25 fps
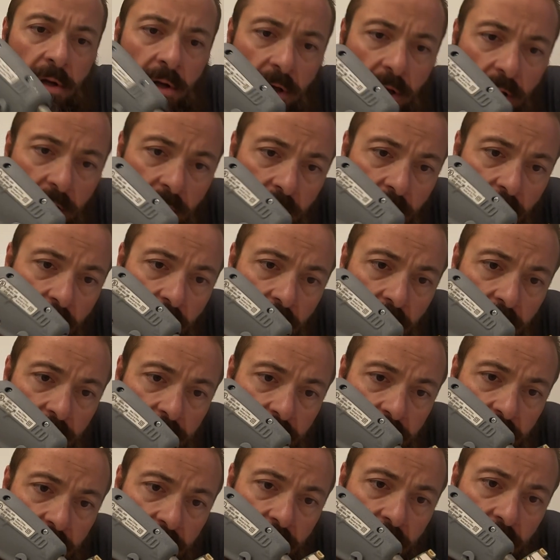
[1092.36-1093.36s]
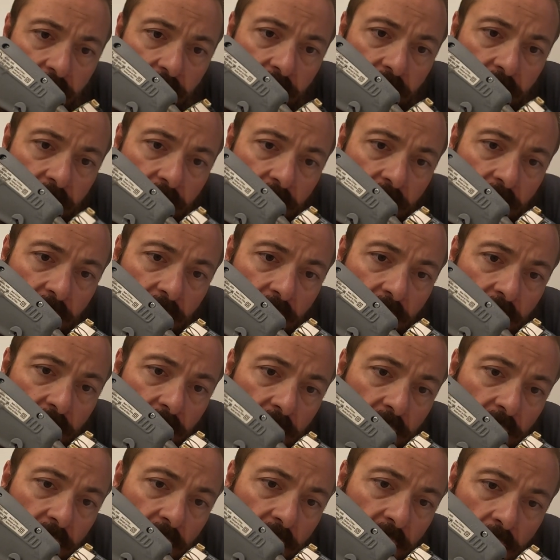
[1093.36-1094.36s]
And then I guess we're just gonna put a little
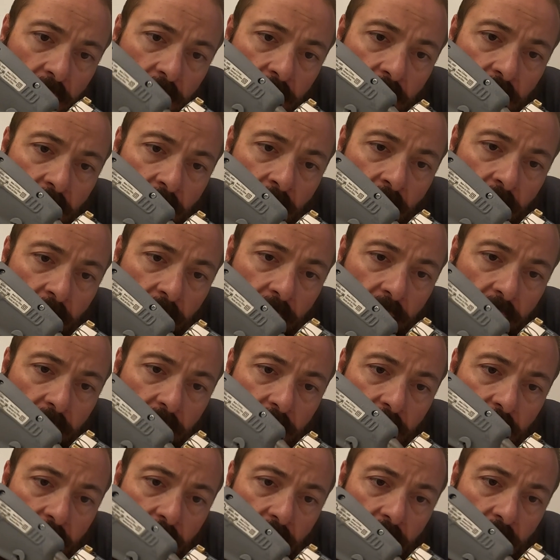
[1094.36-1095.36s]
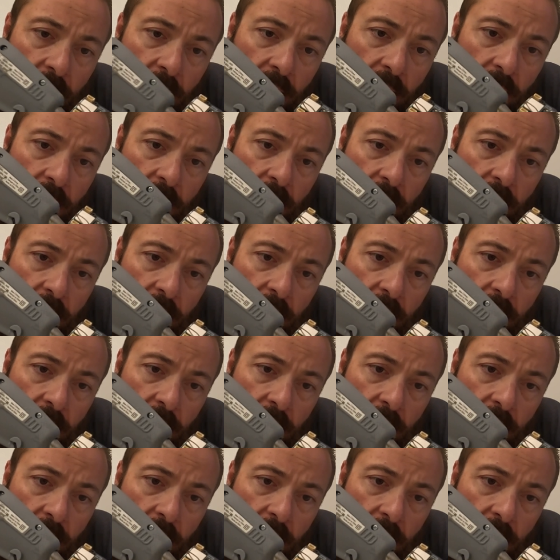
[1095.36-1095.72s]
dab on there.